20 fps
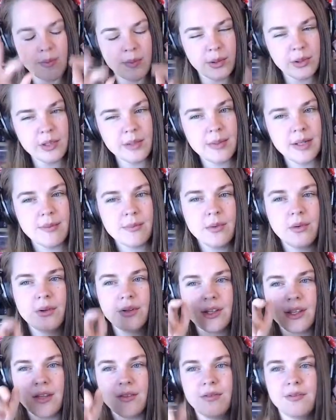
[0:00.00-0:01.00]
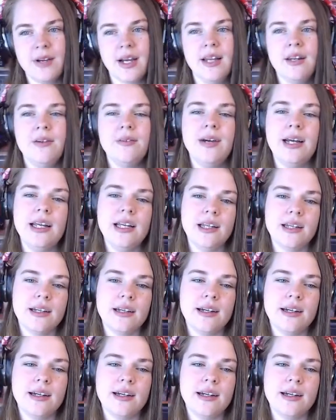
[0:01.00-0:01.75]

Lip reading: pull a bit more than the finer rake.